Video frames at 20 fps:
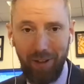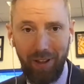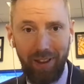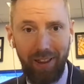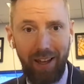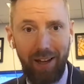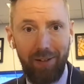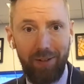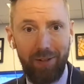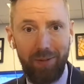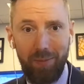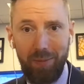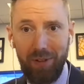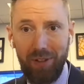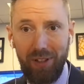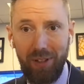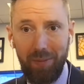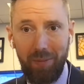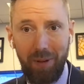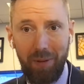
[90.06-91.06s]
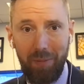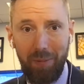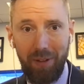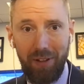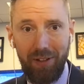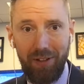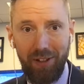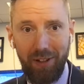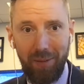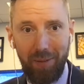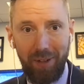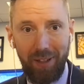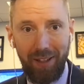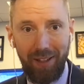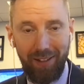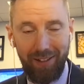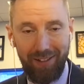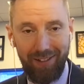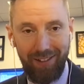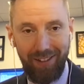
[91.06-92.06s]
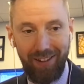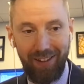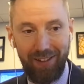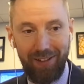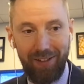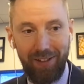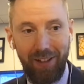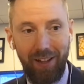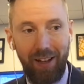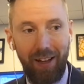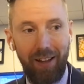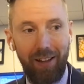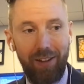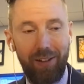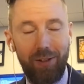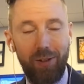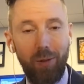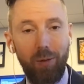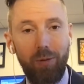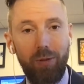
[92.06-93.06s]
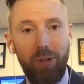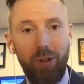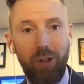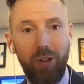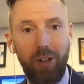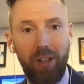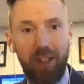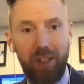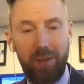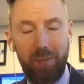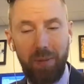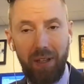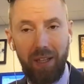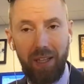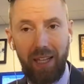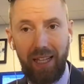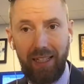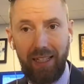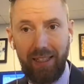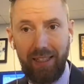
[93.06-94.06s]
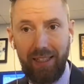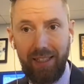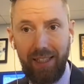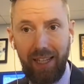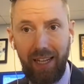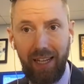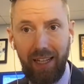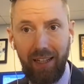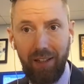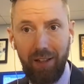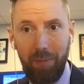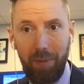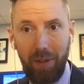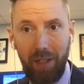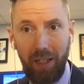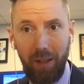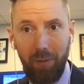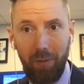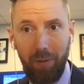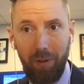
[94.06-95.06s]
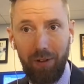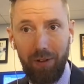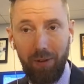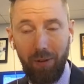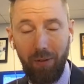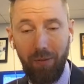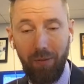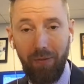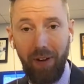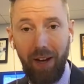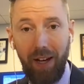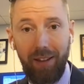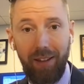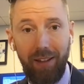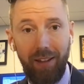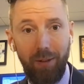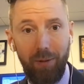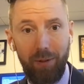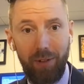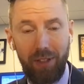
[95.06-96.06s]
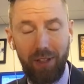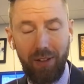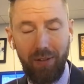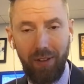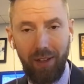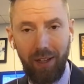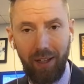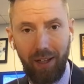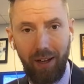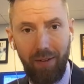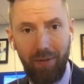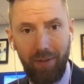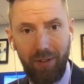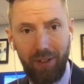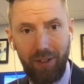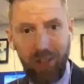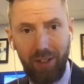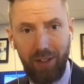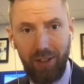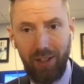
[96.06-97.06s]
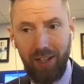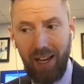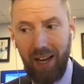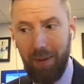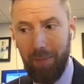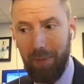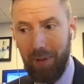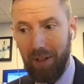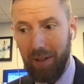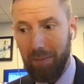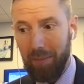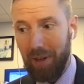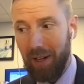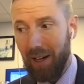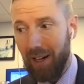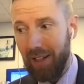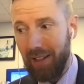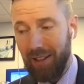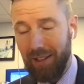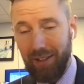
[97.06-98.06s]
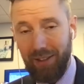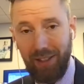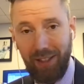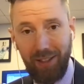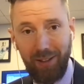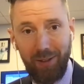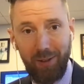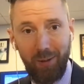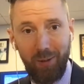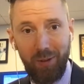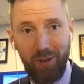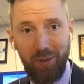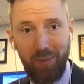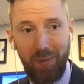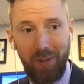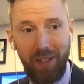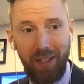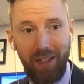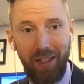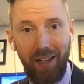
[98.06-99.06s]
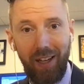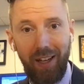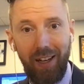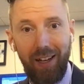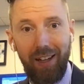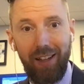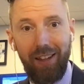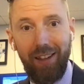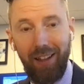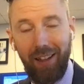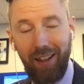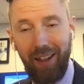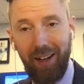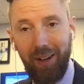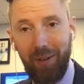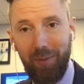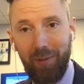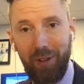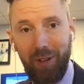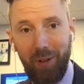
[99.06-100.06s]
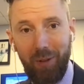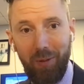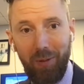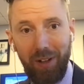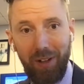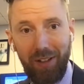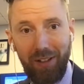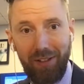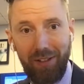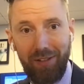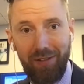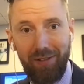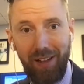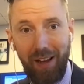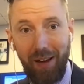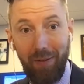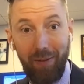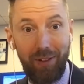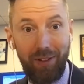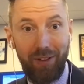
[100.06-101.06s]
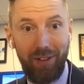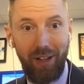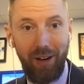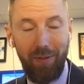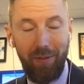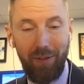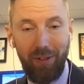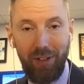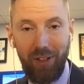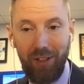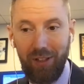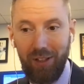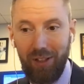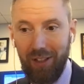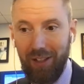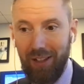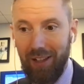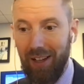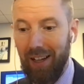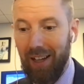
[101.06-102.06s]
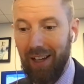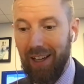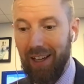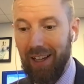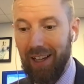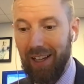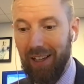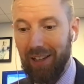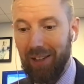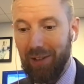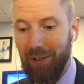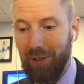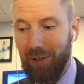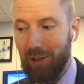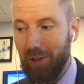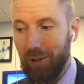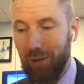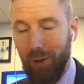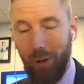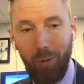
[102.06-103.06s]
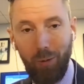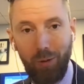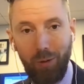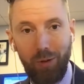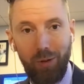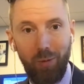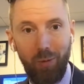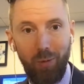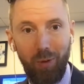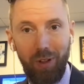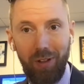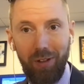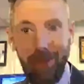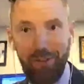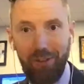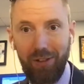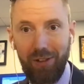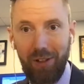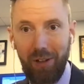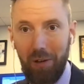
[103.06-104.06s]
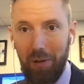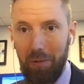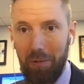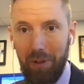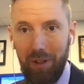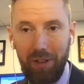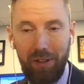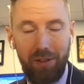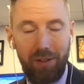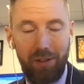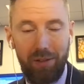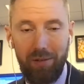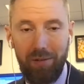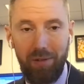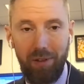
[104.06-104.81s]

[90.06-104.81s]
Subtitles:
1,000% my pleasure. I mean, this whole journey has been insane to begin with. So the fact that there was even that conversation happening behind the scenes, so to speak, that led up to you and us having this conversation is so surreal. So it's